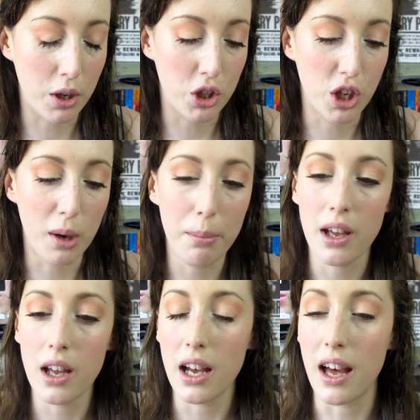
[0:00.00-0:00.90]
Shop.
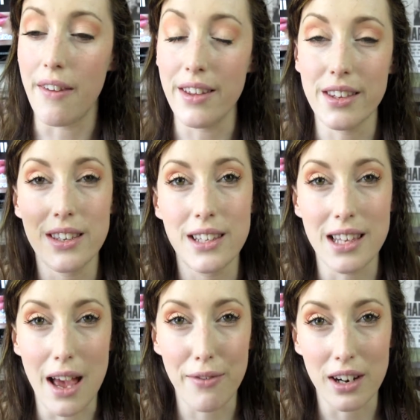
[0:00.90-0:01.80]
And this is
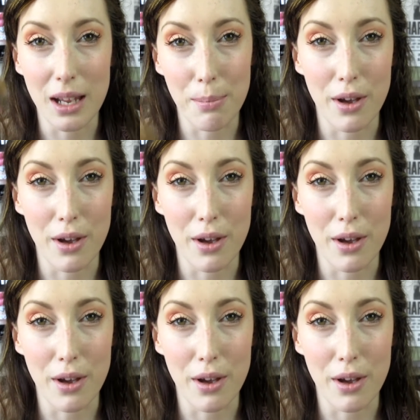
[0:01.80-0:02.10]
definitely